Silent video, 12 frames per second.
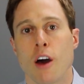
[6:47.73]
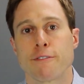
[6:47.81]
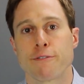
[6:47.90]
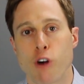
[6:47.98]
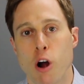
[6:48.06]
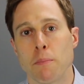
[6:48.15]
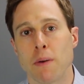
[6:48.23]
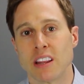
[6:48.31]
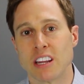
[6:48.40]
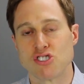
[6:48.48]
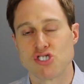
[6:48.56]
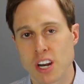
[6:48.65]
from a
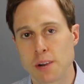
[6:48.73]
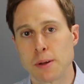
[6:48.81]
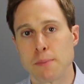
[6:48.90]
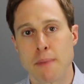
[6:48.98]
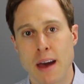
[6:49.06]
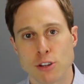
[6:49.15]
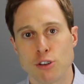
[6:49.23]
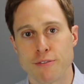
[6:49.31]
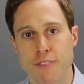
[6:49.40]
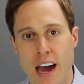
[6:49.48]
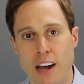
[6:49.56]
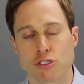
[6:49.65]
legitimate
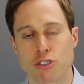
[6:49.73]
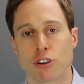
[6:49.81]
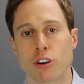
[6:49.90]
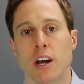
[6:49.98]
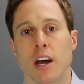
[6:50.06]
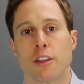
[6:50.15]
manufacturer